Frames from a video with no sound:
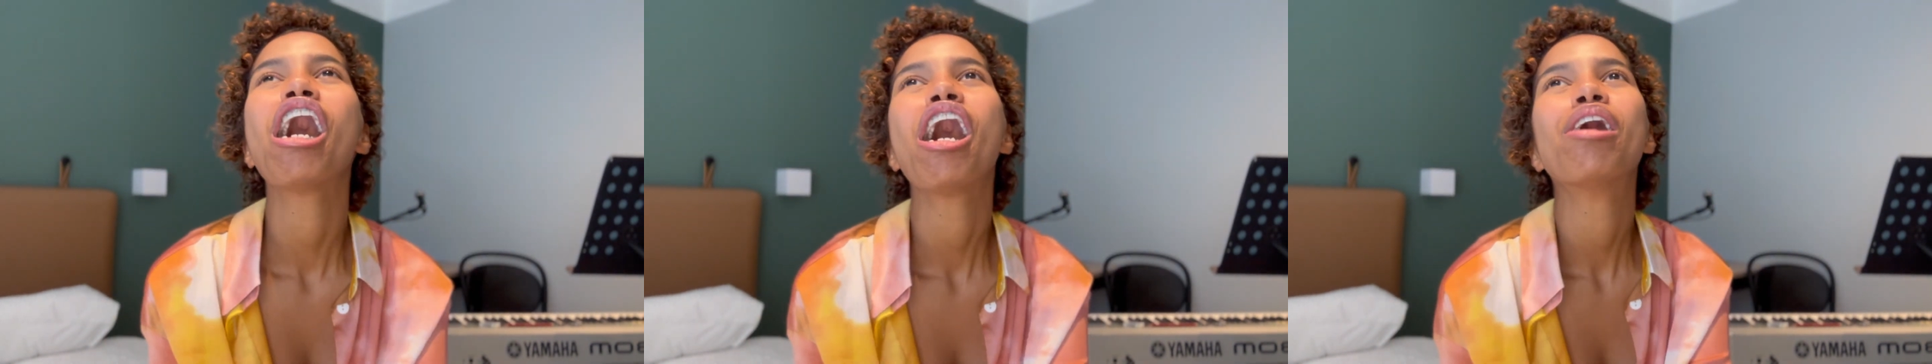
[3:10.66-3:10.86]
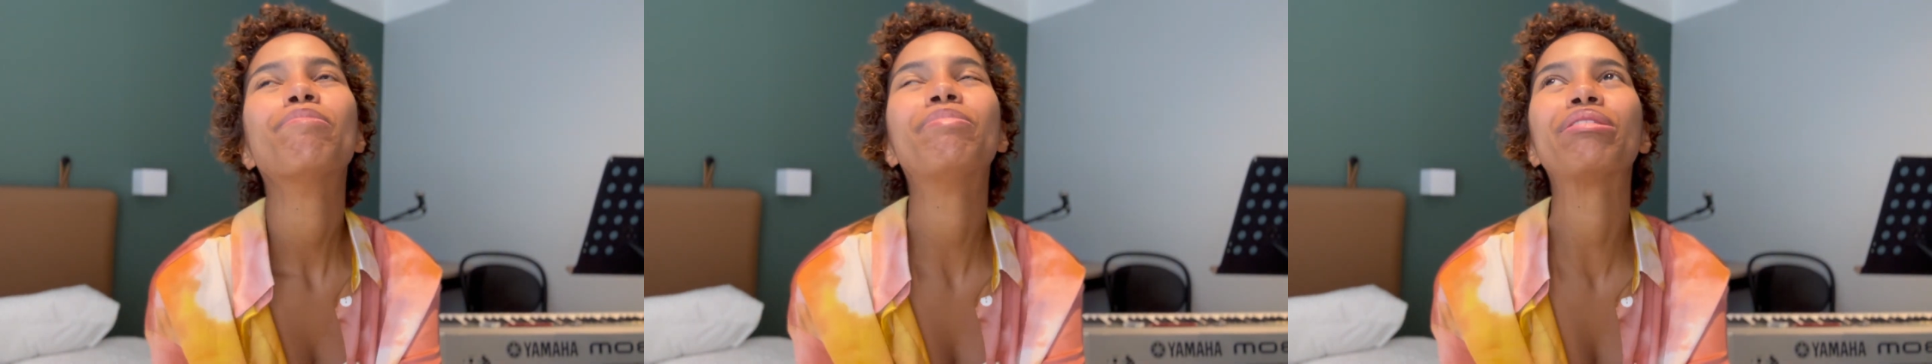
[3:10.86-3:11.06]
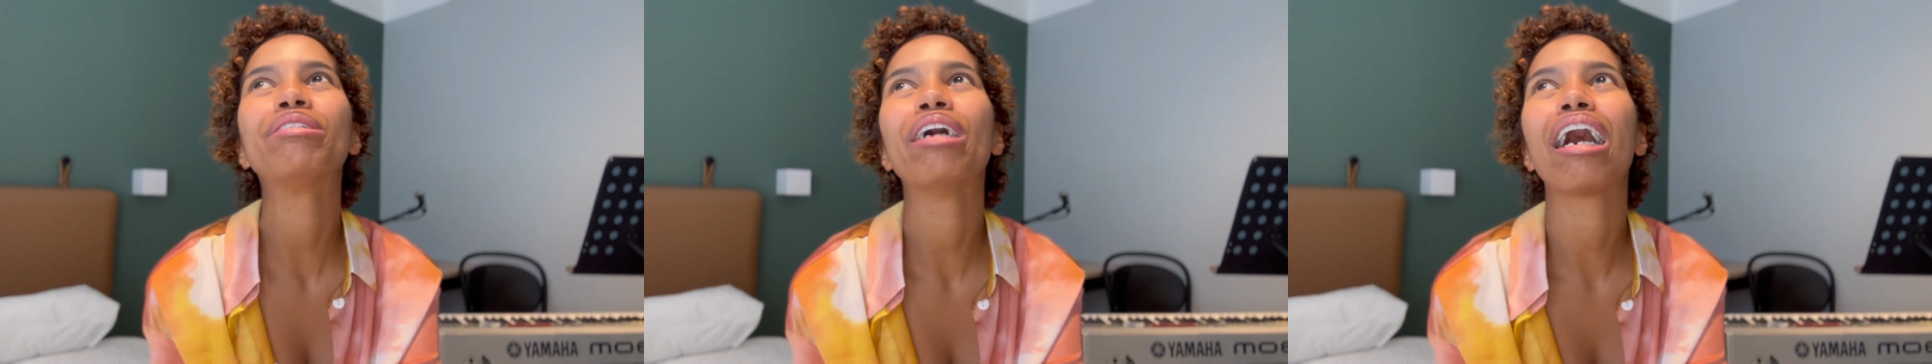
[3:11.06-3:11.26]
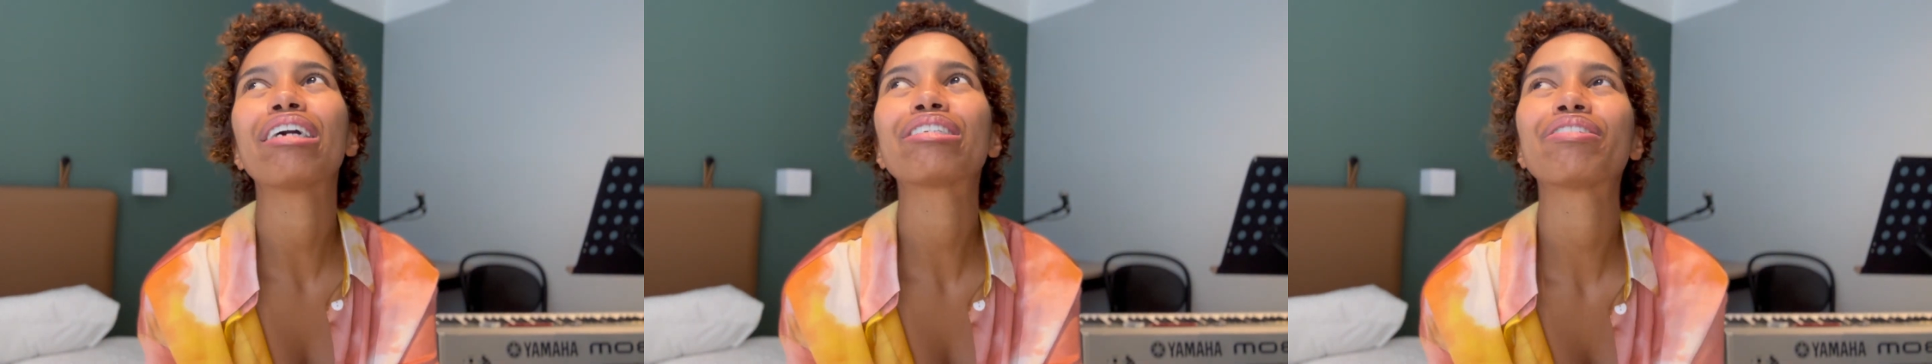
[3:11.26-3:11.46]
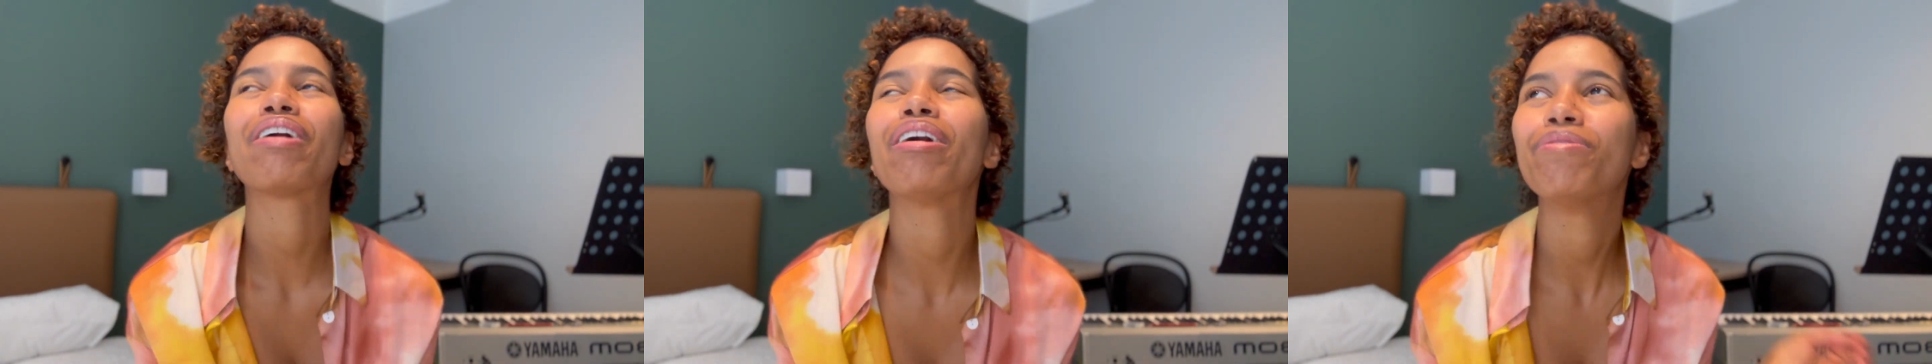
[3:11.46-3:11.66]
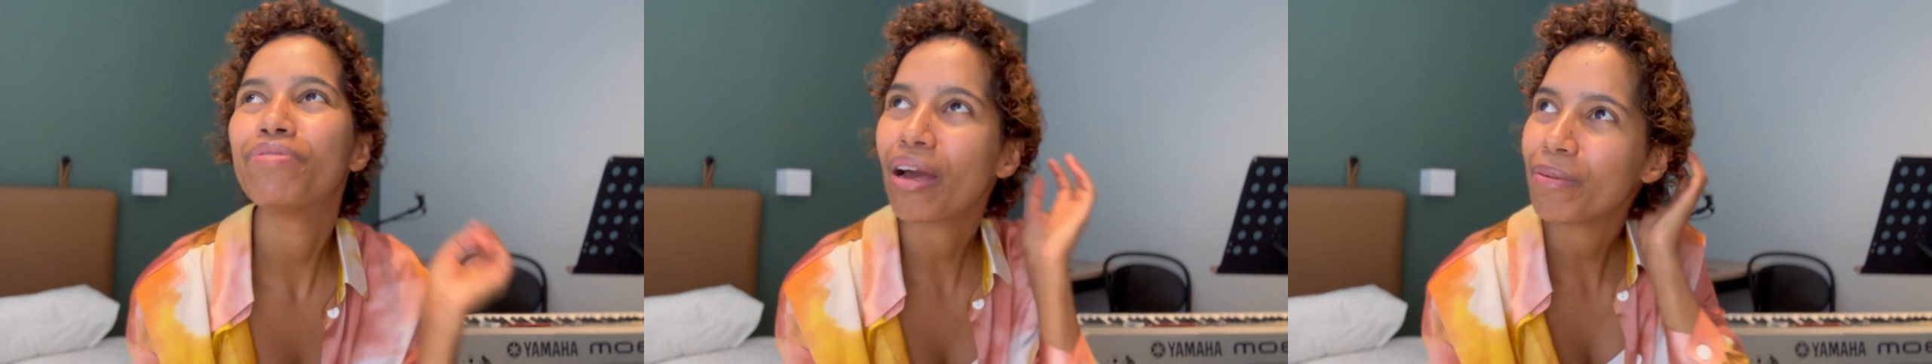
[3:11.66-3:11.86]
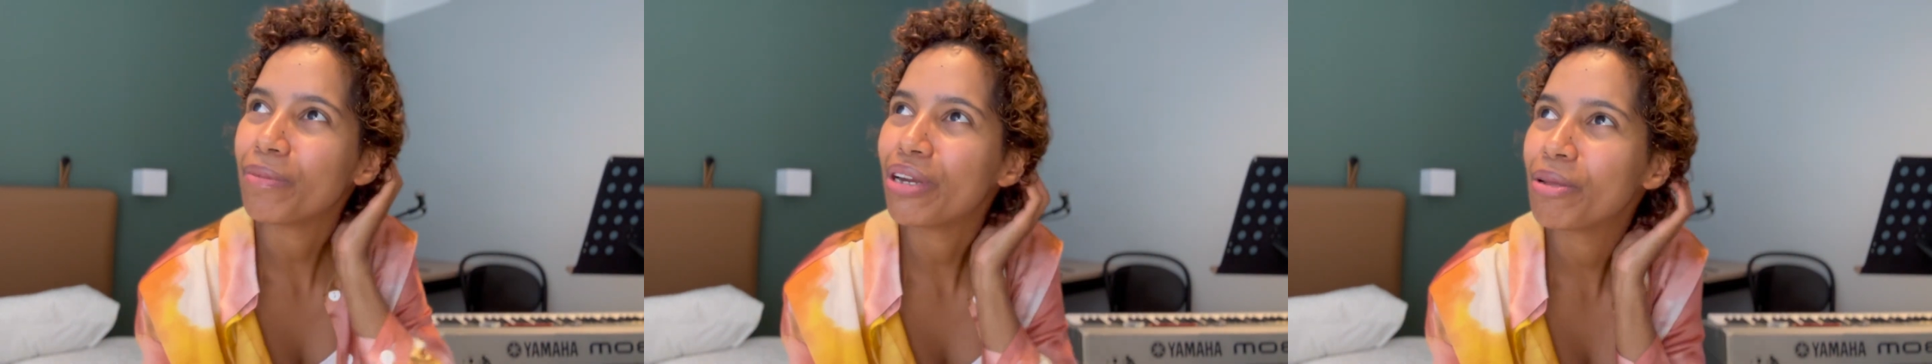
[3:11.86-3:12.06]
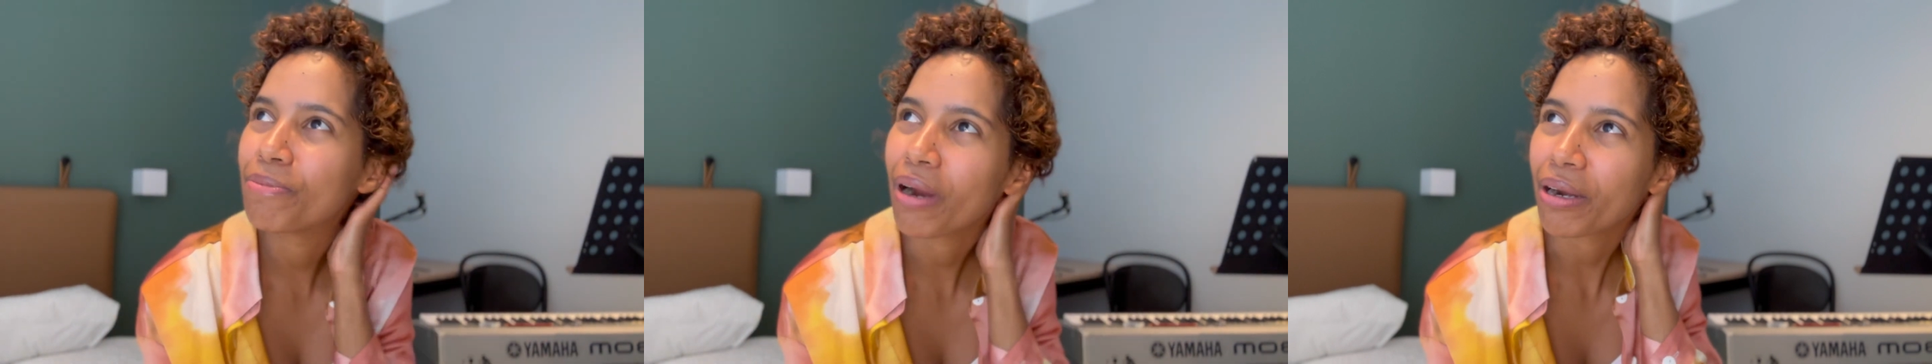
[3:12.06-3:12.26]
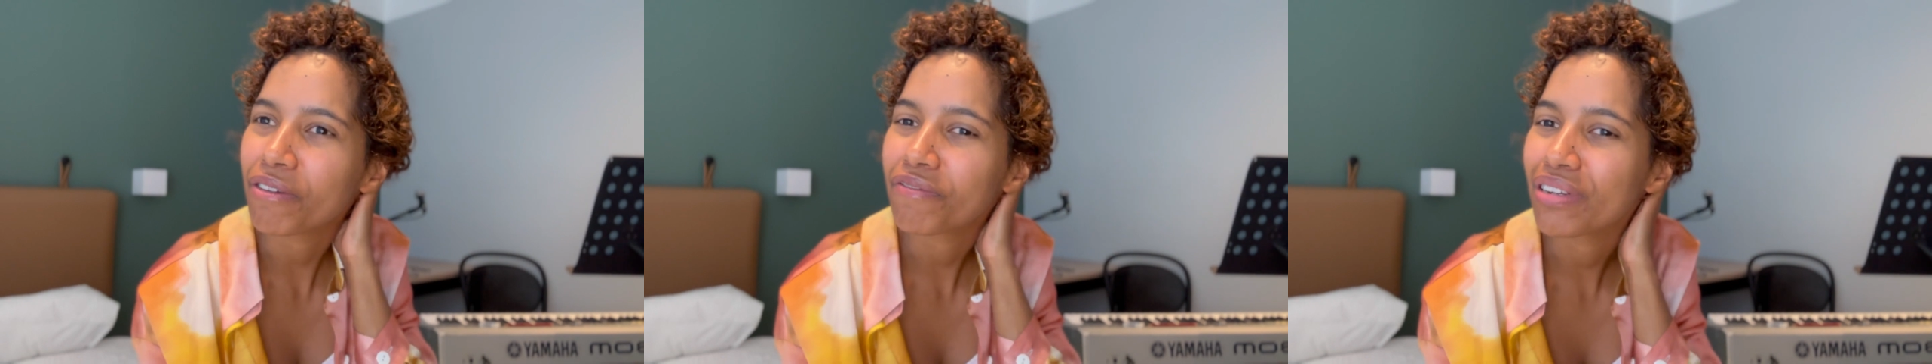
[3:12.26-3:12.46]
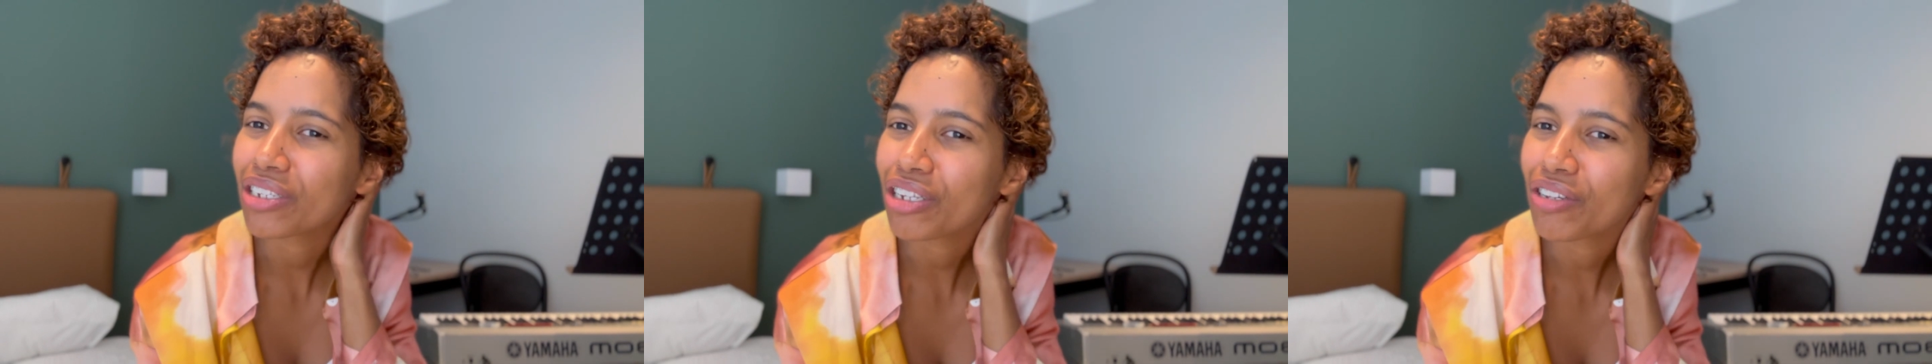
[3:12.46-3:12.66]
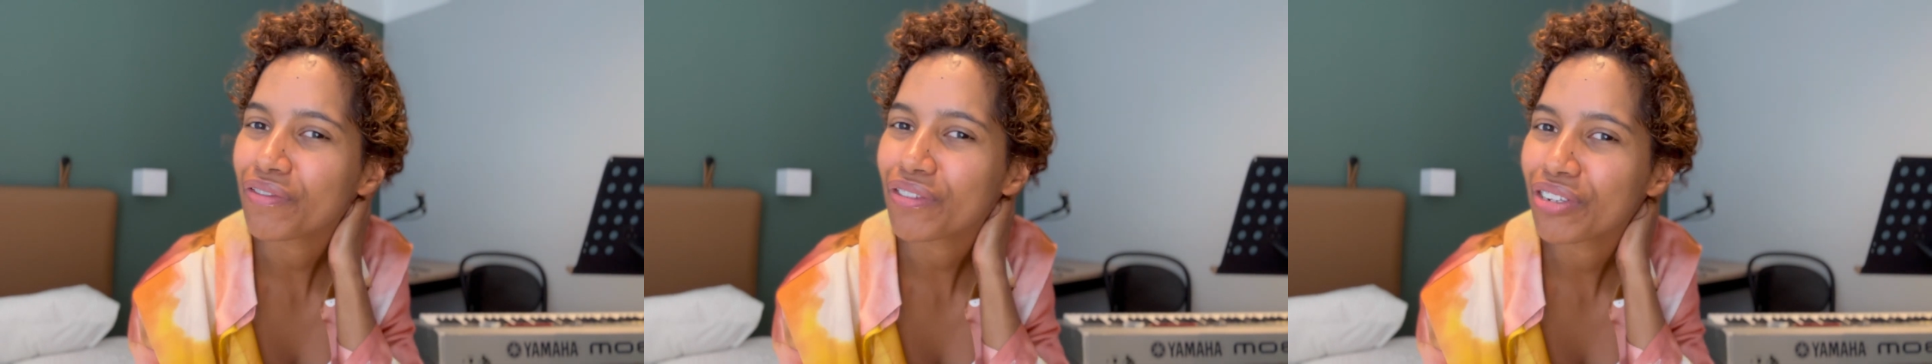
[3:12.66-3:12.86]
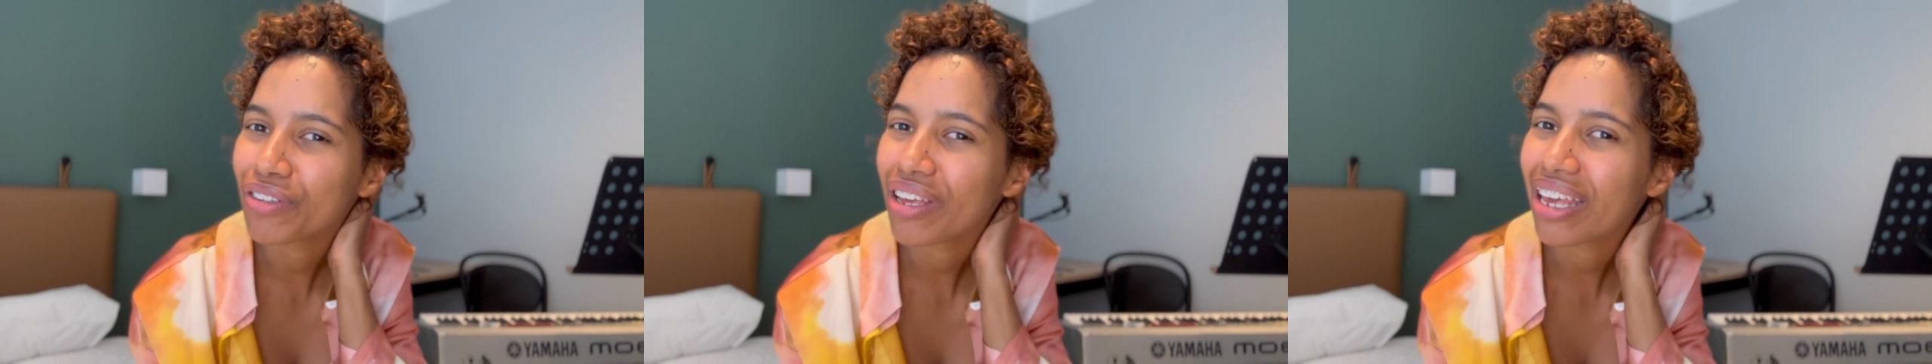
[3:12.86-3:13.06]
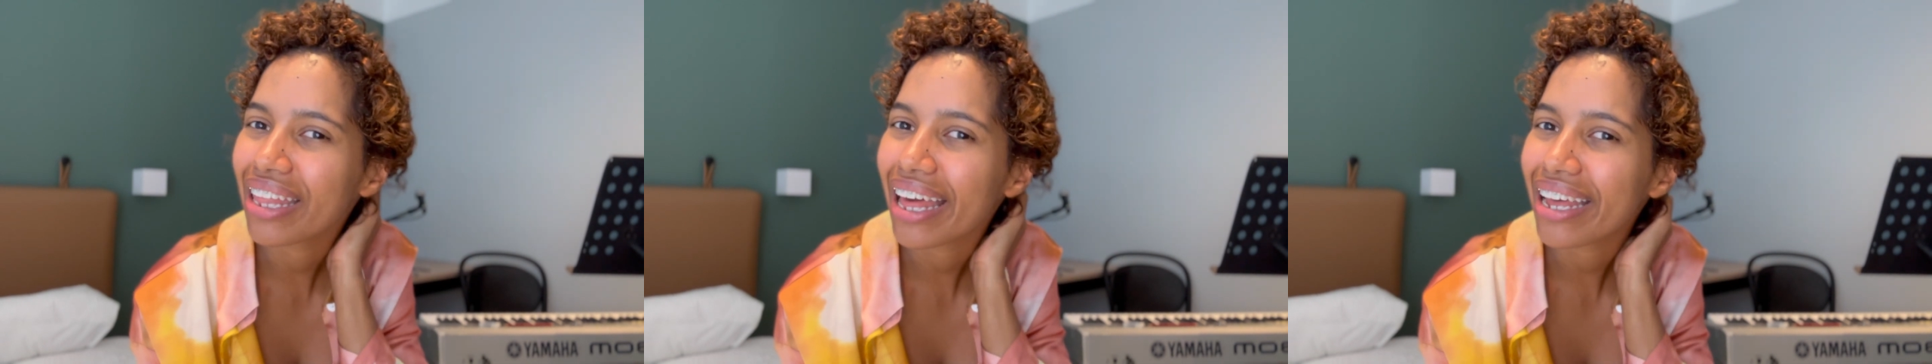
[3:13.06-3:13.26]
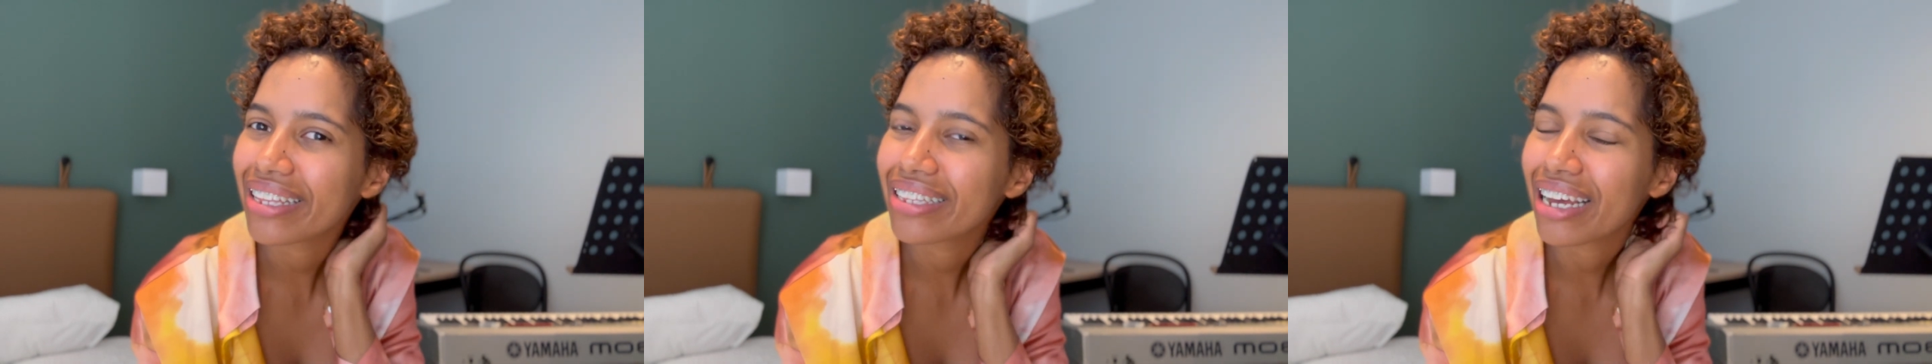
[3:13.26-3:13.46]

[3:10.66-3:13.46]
But yeah, so I'm really proud of myself for doing that.